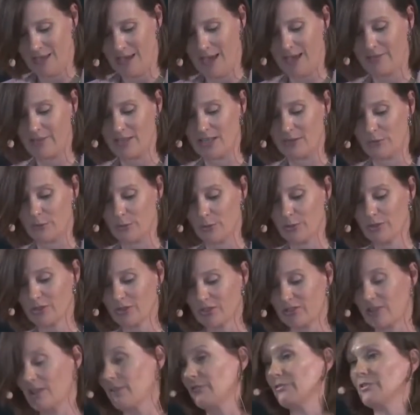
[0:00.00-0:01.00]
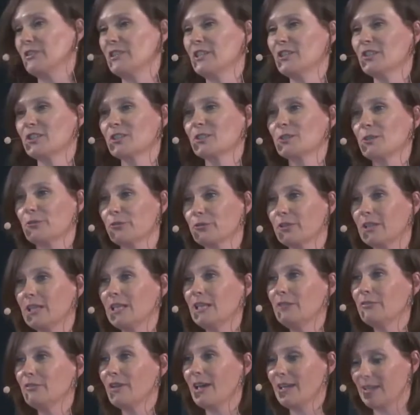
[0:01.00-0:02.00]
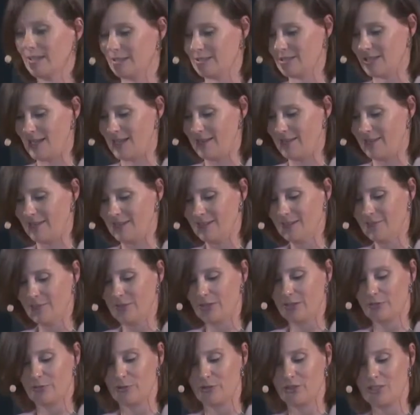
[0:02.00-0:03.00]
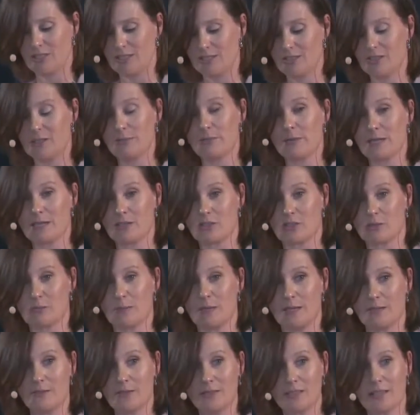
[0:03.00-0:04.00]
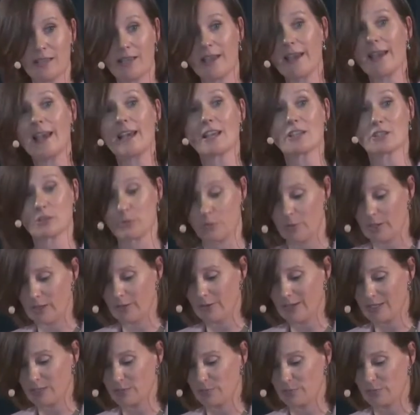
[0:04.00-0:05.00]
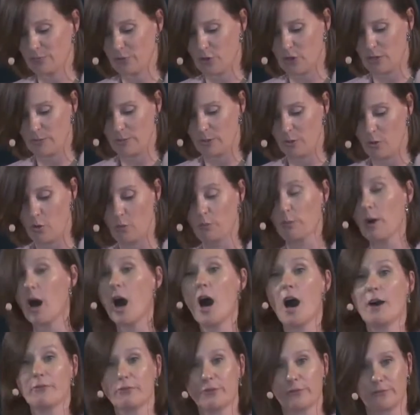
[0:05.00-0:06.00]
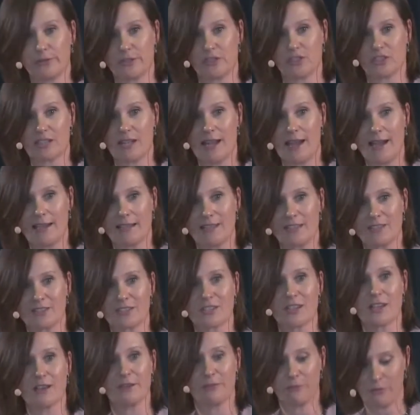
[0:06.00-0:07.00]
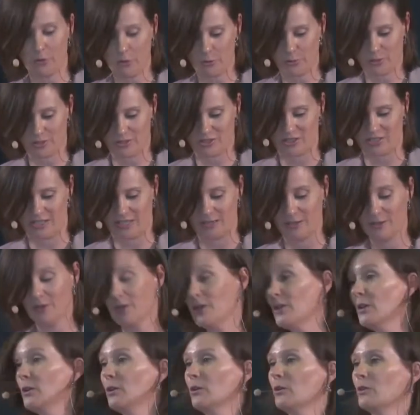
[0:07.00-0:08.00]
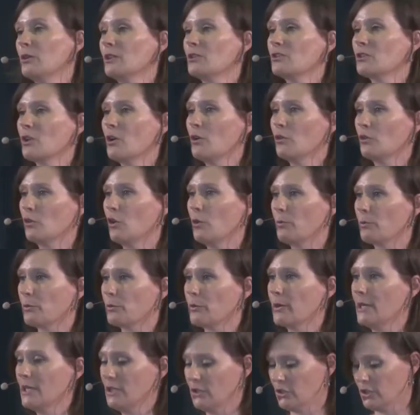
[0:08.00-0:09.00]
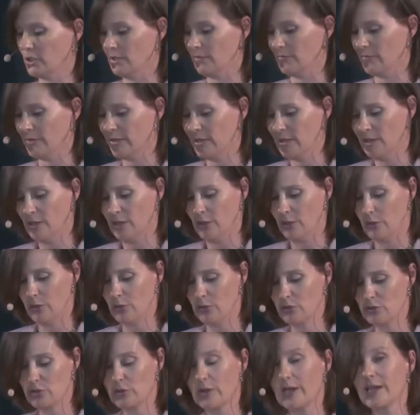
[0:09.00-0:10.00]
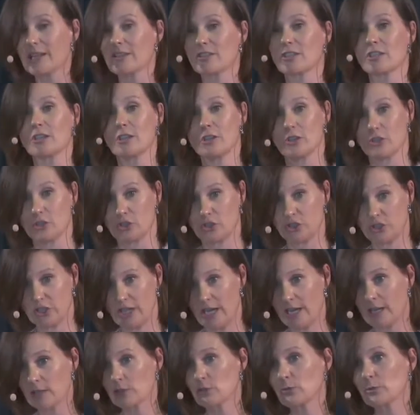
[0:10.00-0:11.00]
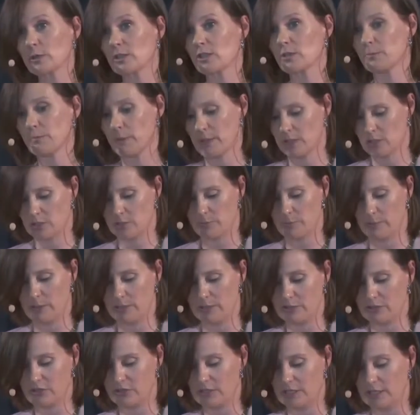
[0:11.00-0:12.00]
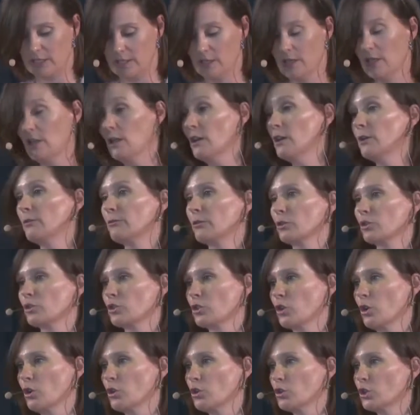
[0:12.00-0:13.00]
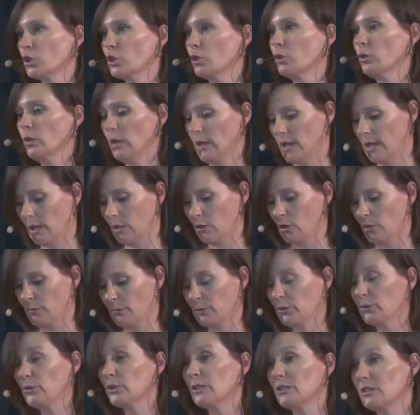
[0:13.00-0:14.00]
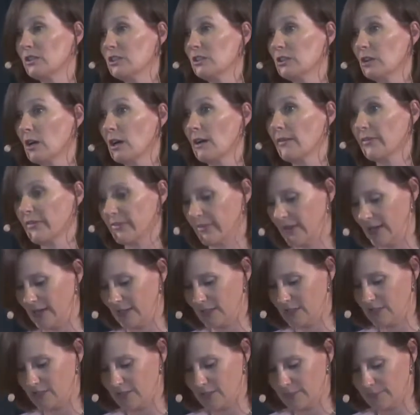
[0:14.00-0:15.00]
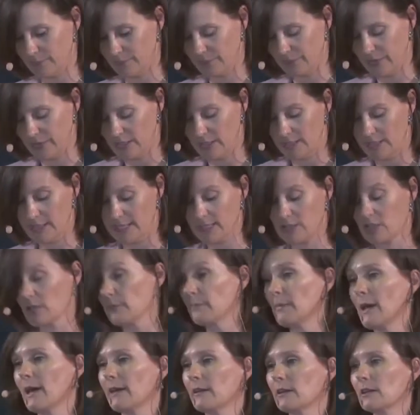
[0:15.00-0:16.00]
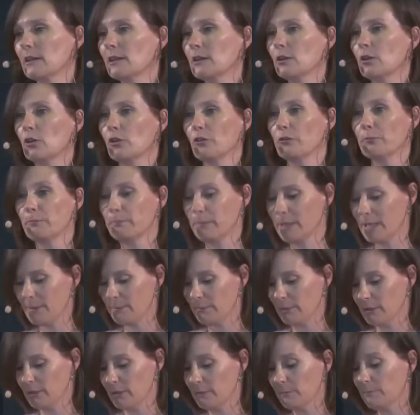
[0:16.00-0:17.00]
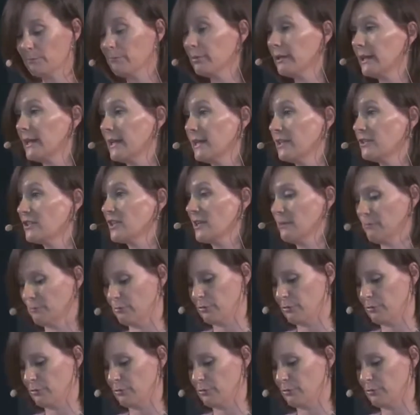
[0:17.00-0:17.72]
and endorse the definition of Keith Alexander that facility management, as well as performing on behalf of its clients and focusing on its own operation, also has a shared responsibility for social and community context. It's a matter of people, place and